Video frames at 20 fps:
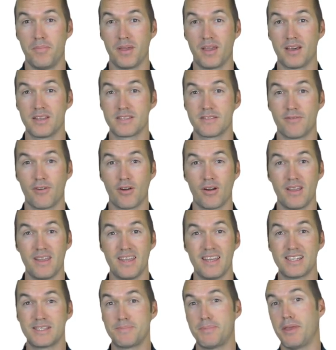because of our
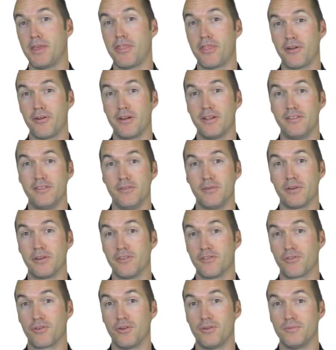ESP32
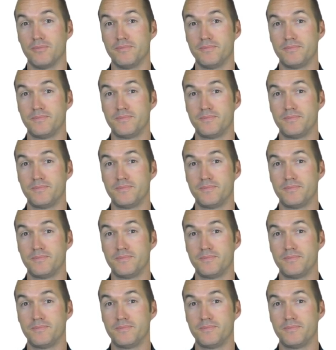control.